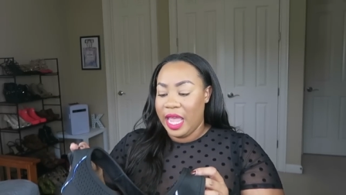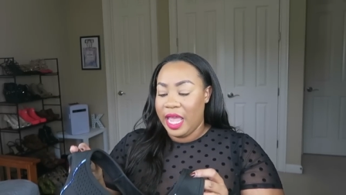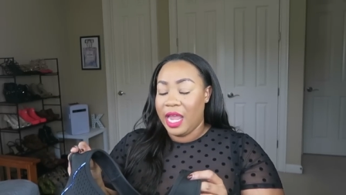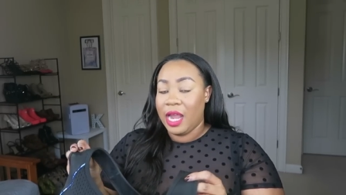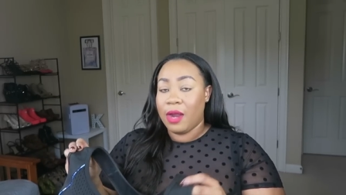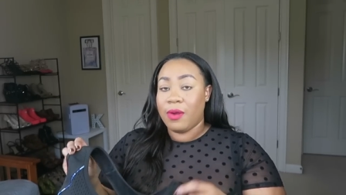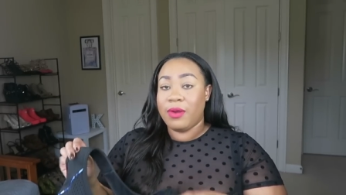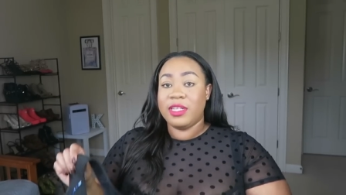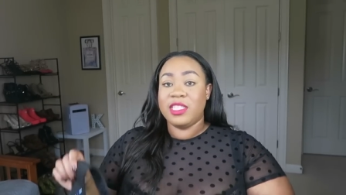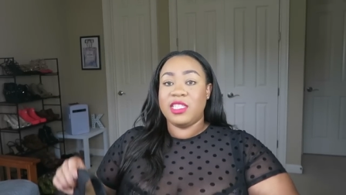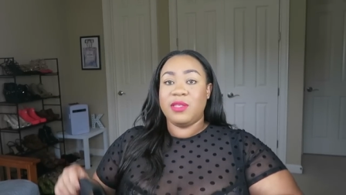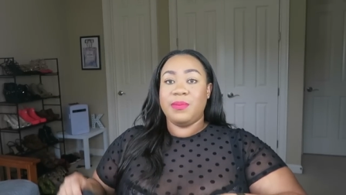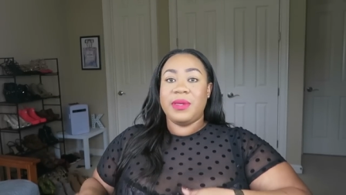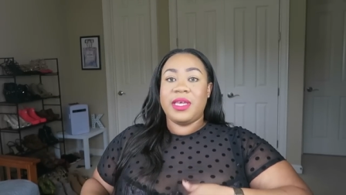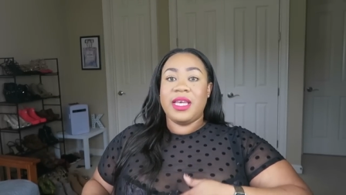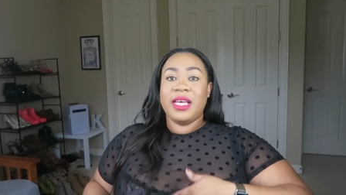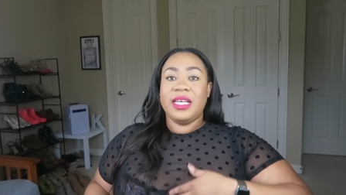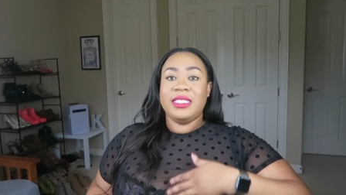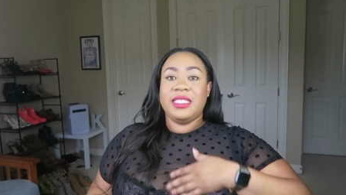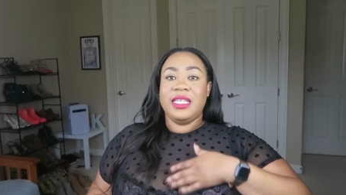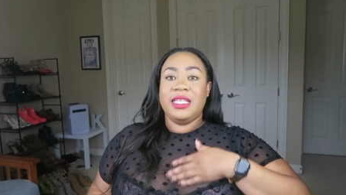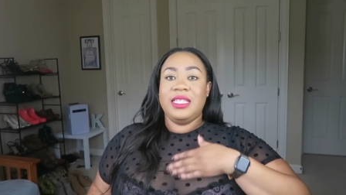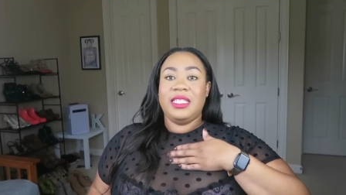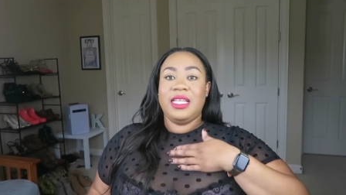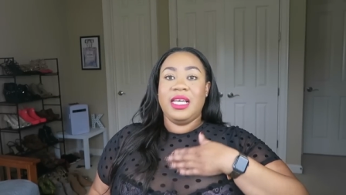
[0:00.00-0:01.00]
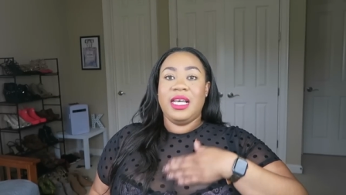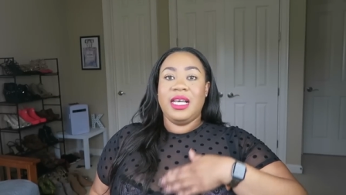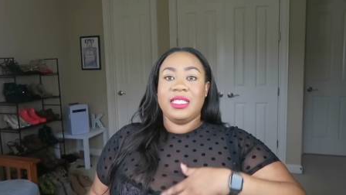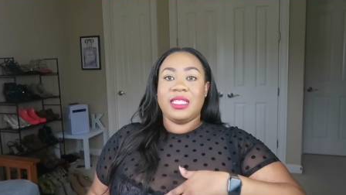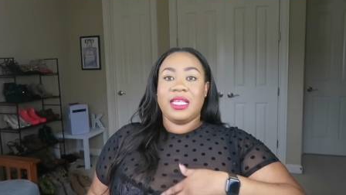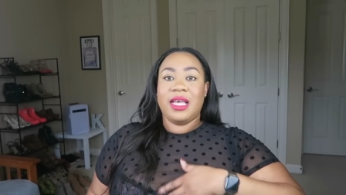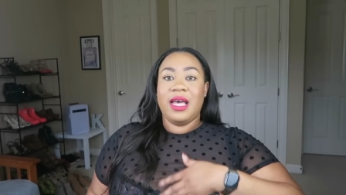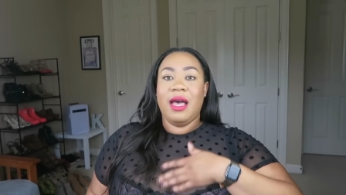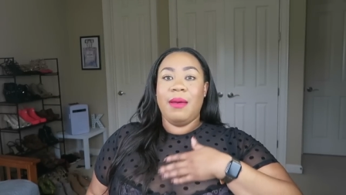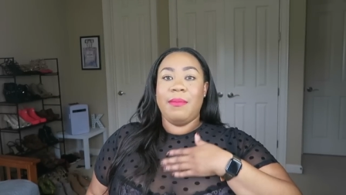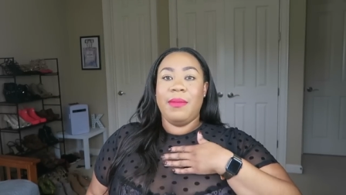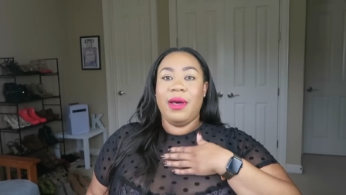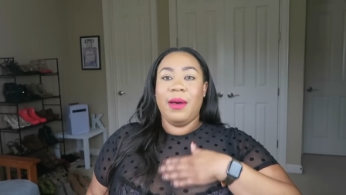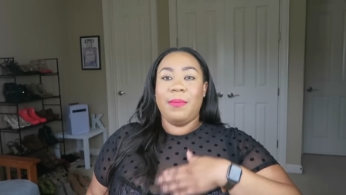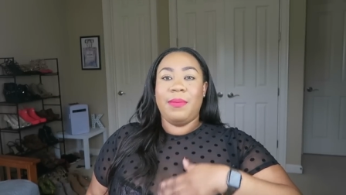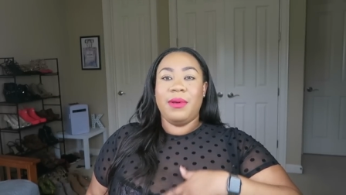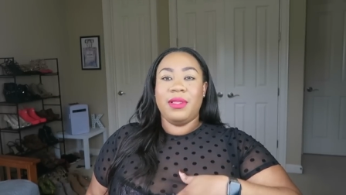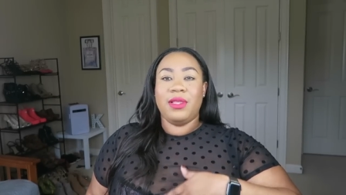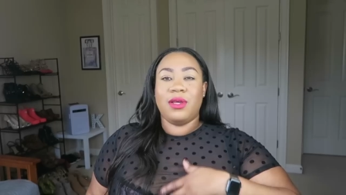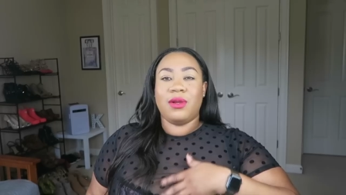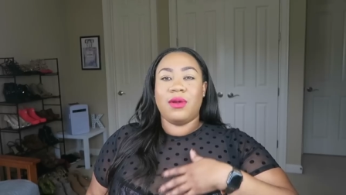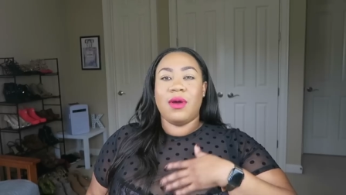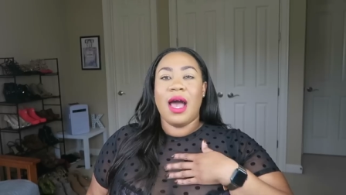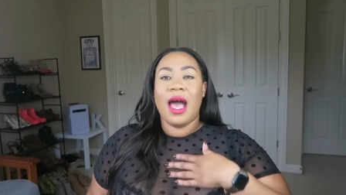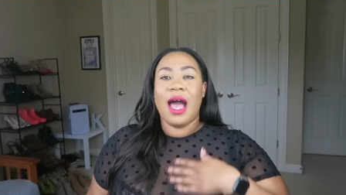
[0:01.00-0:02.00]
errands because it does come up a
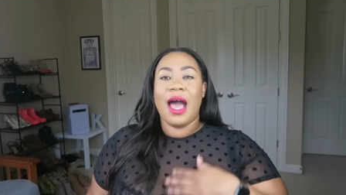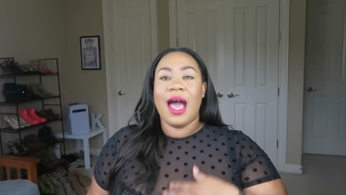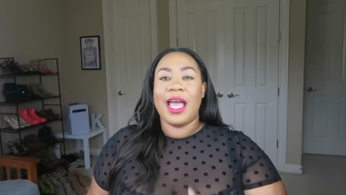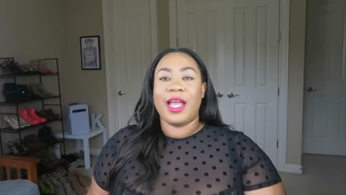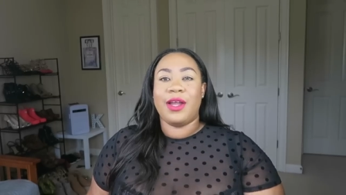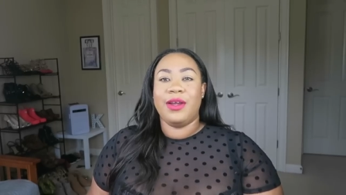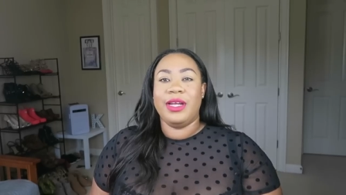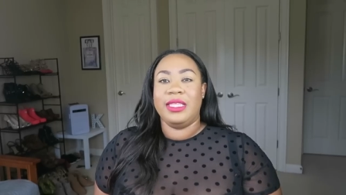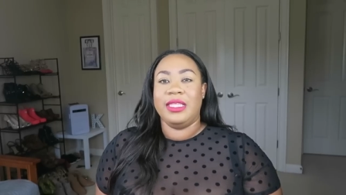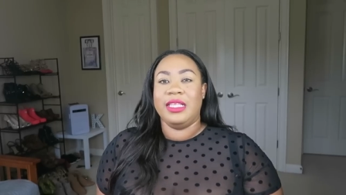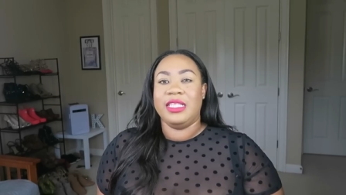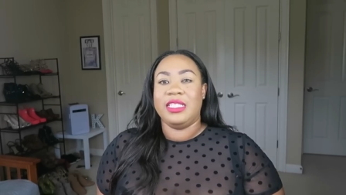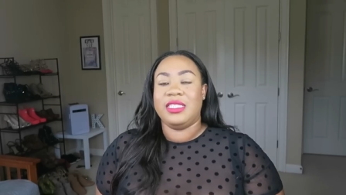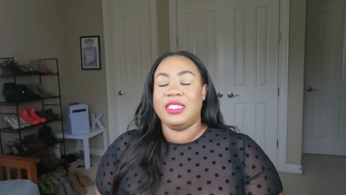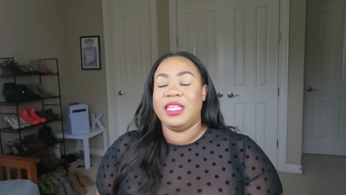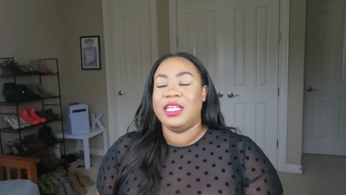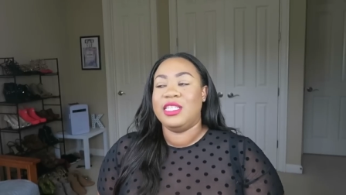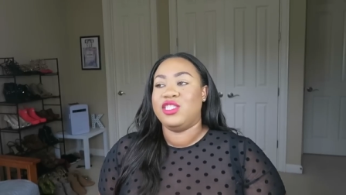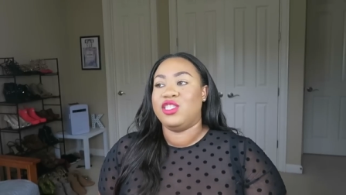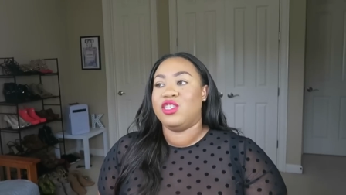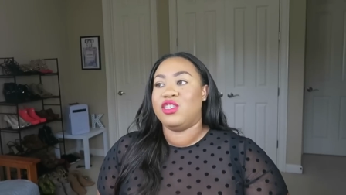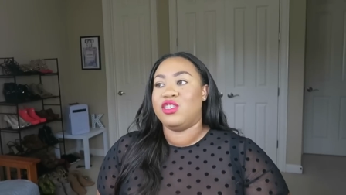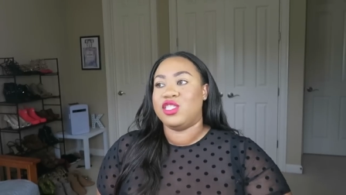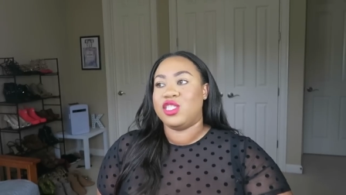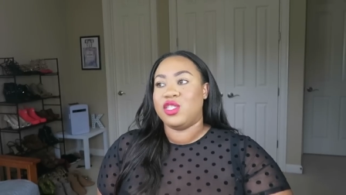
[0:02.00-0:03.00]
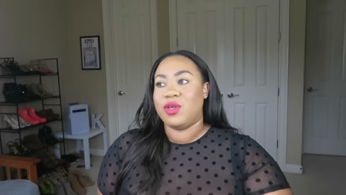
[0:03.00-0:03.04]
little higher in the center,